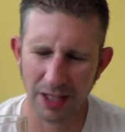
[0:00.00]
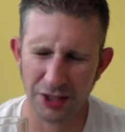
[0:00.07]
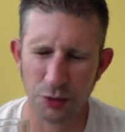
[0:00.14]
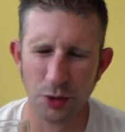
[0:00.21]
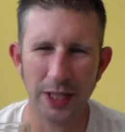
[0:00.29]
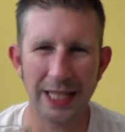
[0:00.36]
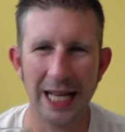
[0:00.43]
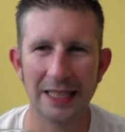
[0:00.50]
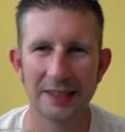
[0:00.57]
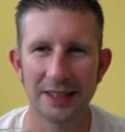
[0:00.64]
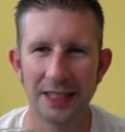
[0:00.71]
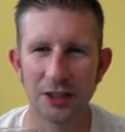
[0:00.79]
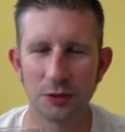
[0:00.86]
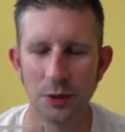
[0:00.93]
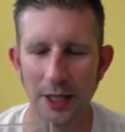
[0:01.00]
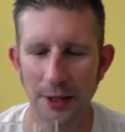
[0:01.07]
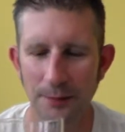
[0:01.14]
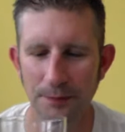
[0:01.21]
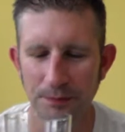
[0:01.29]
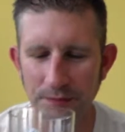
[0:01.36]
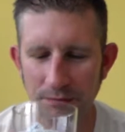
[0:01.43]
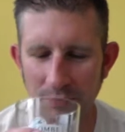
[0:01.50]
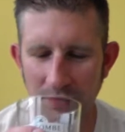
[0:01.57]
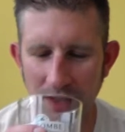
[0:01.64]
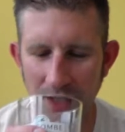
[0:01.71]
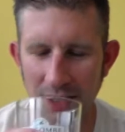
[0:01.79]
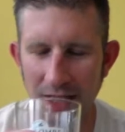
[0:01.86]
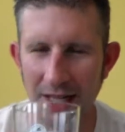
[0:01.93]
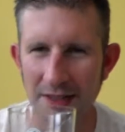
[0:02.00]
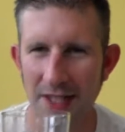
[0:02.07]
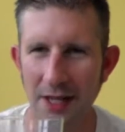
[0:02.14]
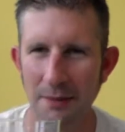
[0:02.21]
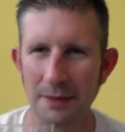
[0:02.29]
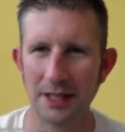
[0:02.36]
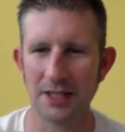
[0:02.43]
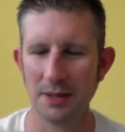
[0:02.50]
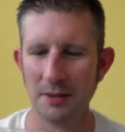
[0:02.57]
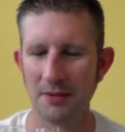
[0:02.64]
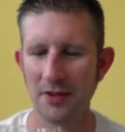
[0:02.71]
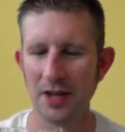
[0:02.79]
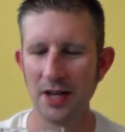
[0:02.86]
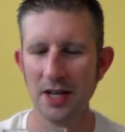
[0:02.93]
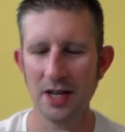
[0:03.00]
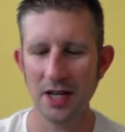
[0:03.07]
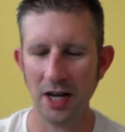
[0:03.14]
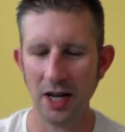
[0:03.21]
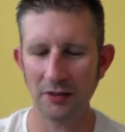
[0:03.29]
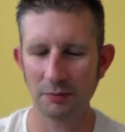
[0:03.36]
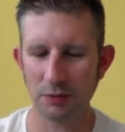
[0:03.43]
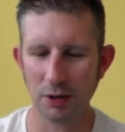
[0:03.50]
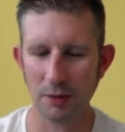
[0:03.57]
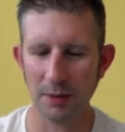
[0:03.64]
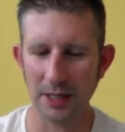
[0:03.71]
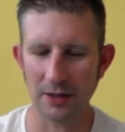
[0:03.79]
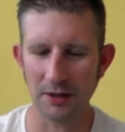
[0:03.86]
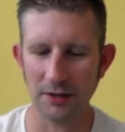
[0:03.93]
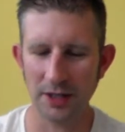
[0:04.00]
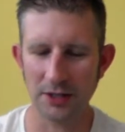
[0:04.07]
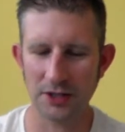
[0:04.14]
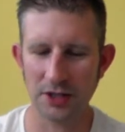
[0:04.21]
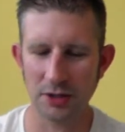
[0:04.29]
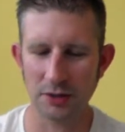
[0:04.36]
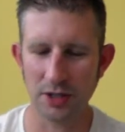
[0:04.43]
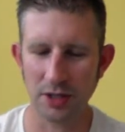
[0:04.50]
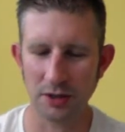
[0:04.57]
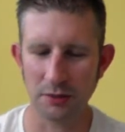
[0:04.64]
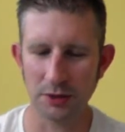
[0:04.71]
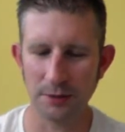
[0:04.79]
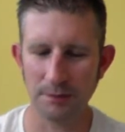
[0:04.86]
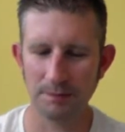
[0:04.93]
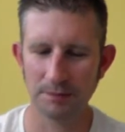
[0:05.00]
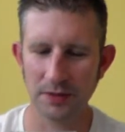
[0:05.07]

It's quite gassy as well. I can't take a big sip of it. I've probably got this too cold.